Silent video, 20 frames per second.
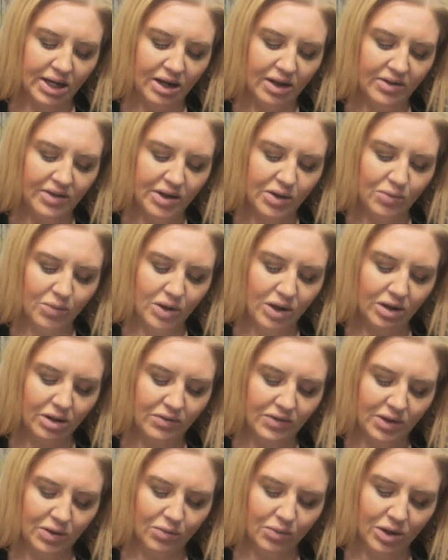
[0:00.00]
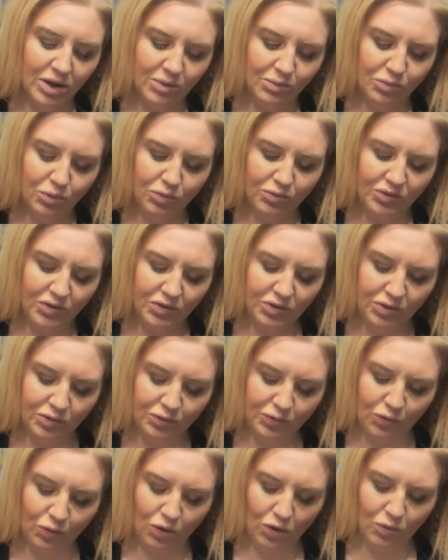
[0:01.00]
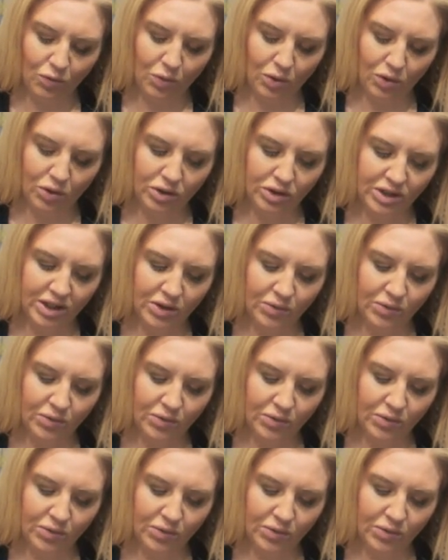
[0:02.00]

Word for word: Yeah, they want to they want to move this forward.